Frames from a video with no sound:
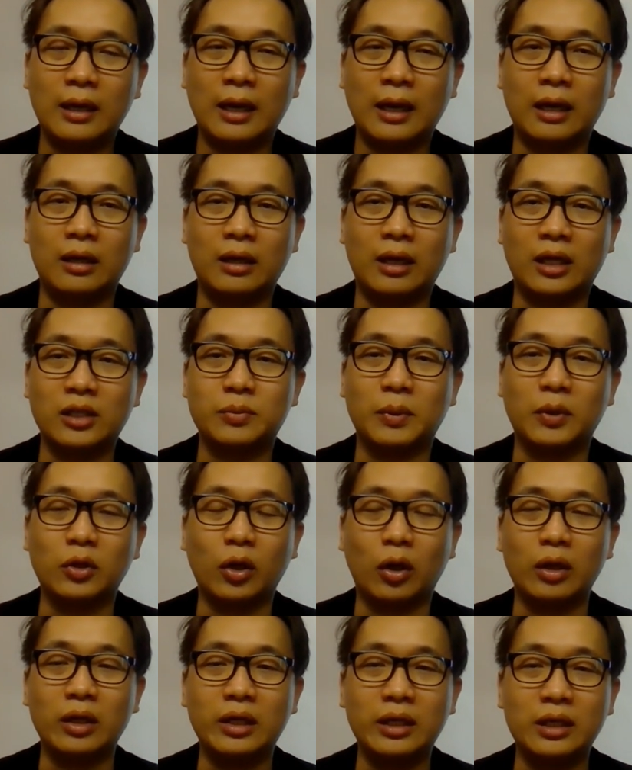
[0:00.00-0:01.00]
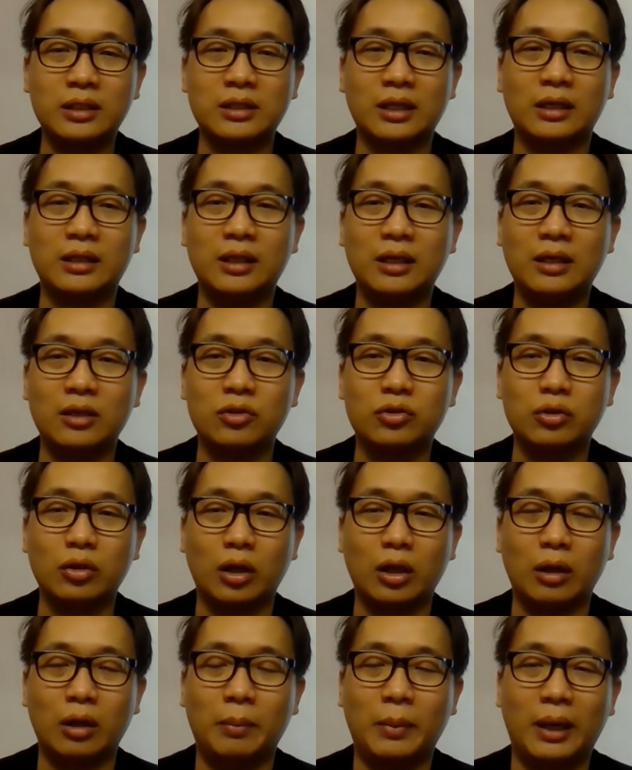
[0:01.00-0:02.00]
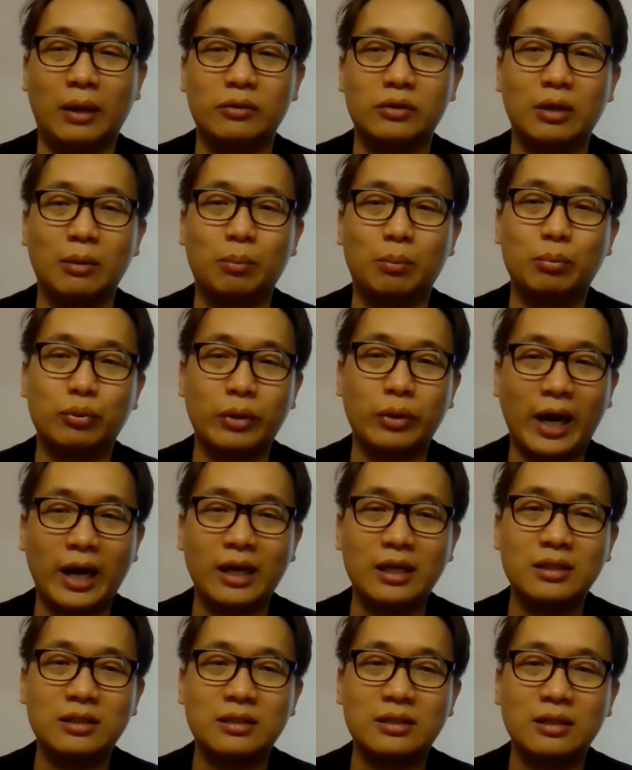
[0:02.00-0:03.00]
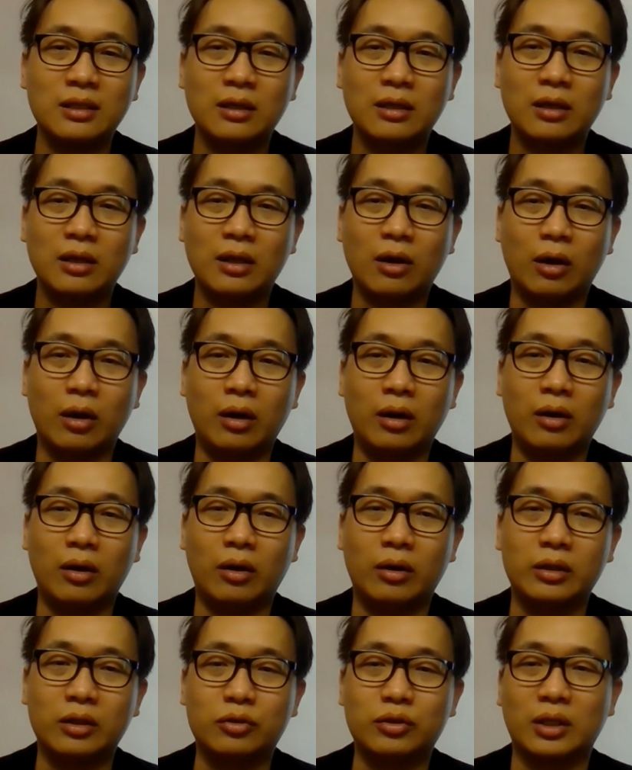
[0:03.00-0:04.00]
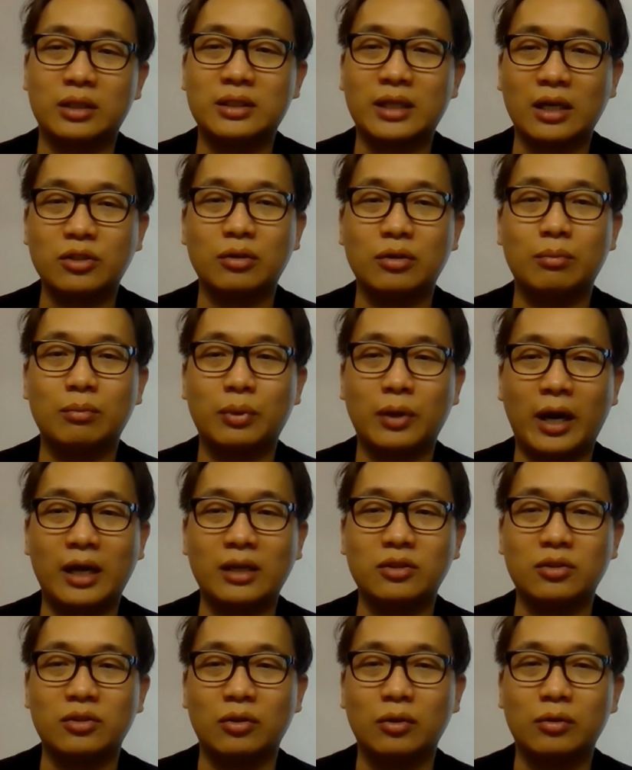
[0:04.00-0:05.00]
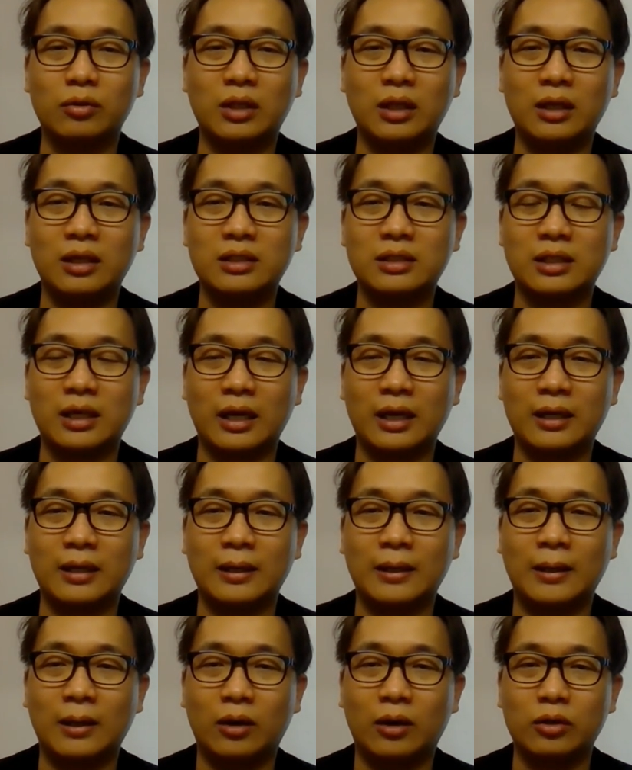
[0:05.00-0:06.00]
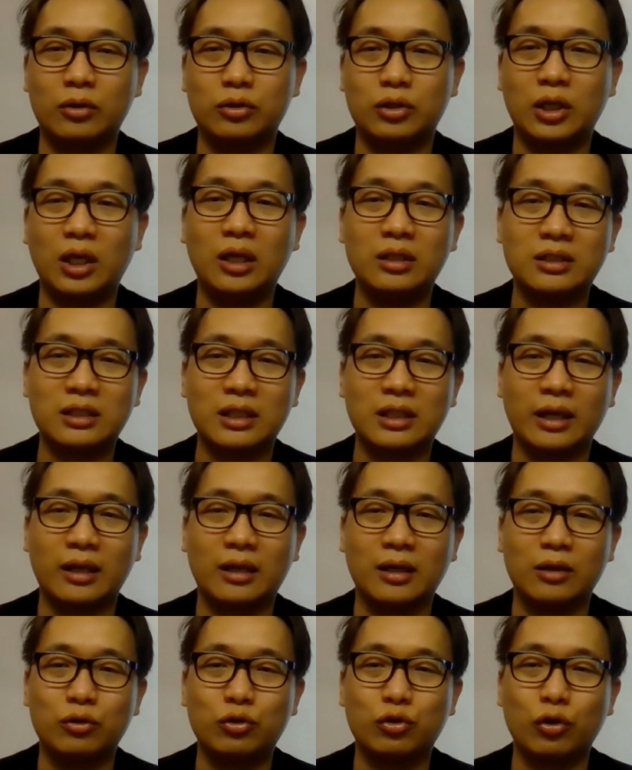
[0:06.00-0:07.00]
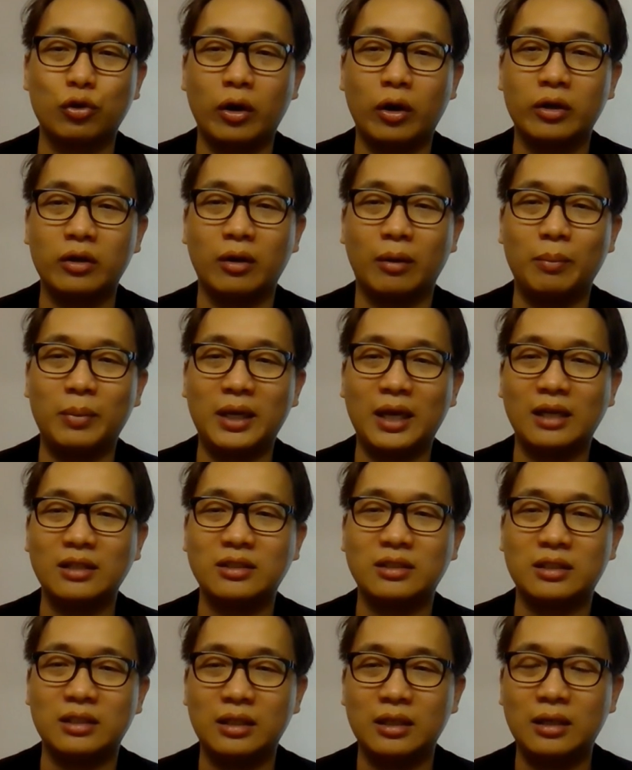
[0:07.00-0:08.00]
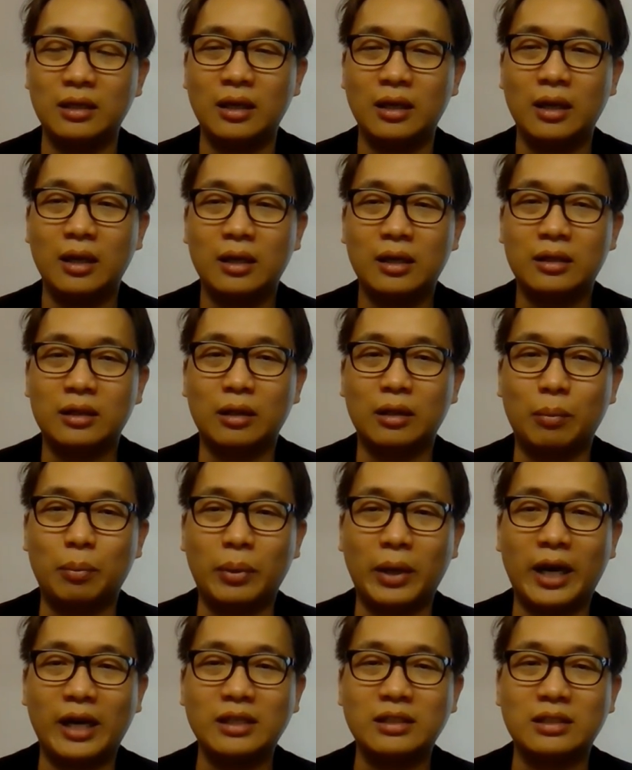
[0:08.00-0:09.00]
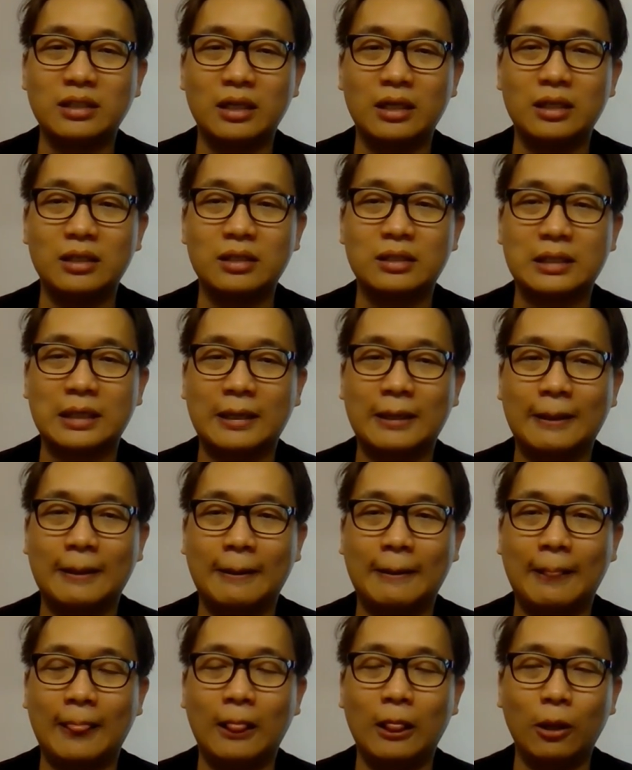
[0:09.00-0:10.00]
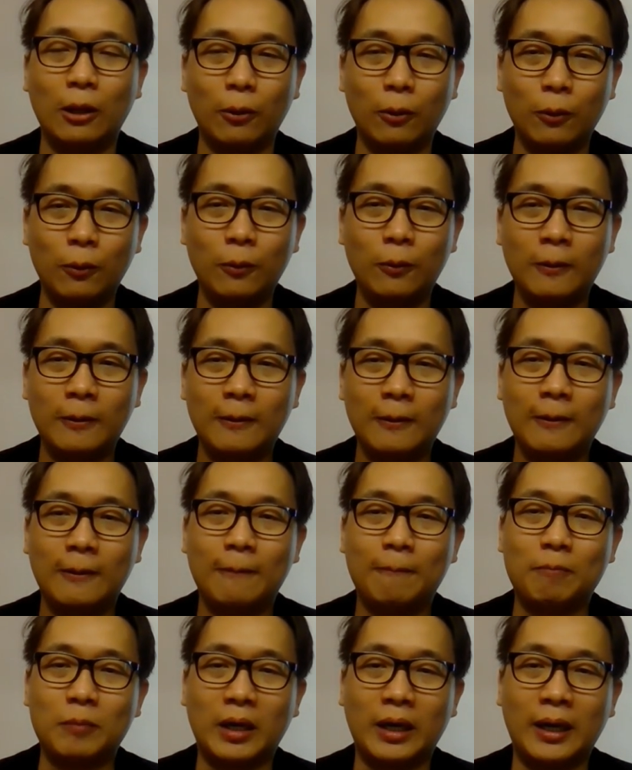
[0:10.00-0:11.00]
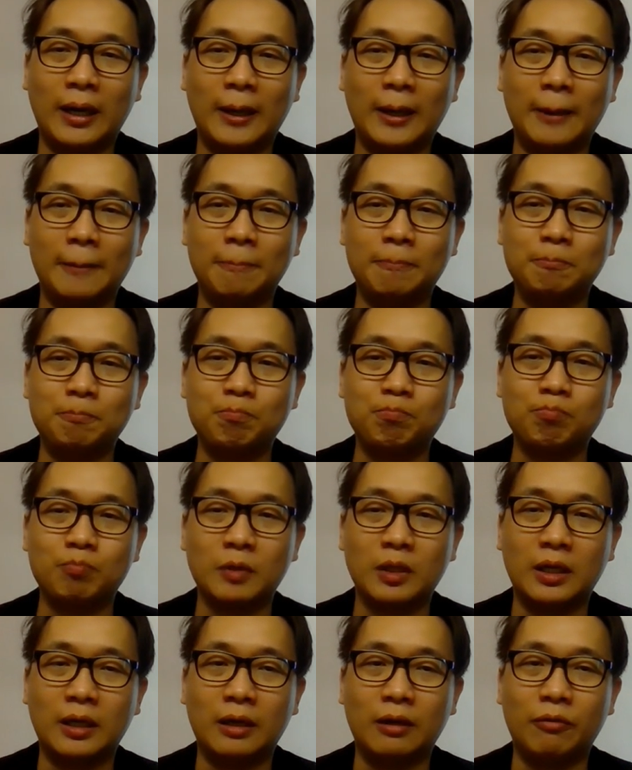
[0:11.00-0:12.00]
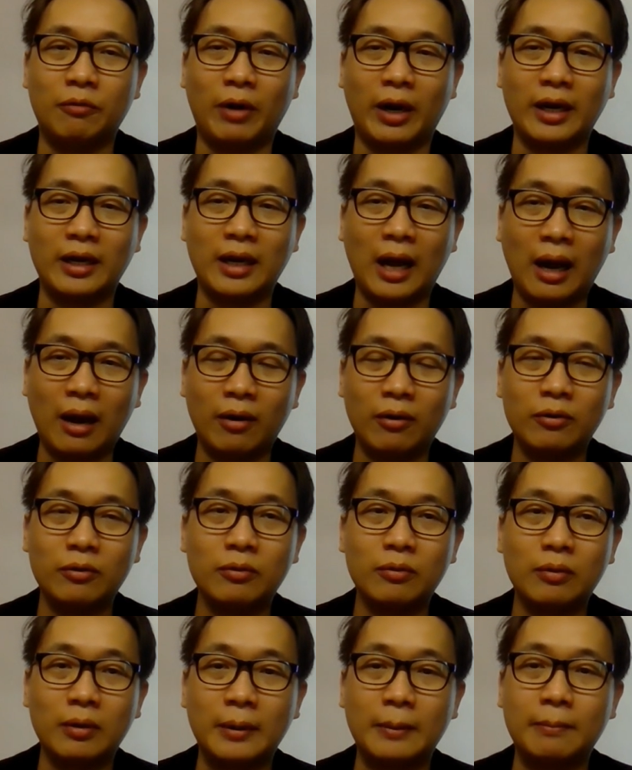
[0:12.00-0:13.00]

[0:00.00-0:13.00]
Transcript: And last but not least, I think it's not about the price or the transaction price. You know, things like chains like Tron or BSC, the price is low right now.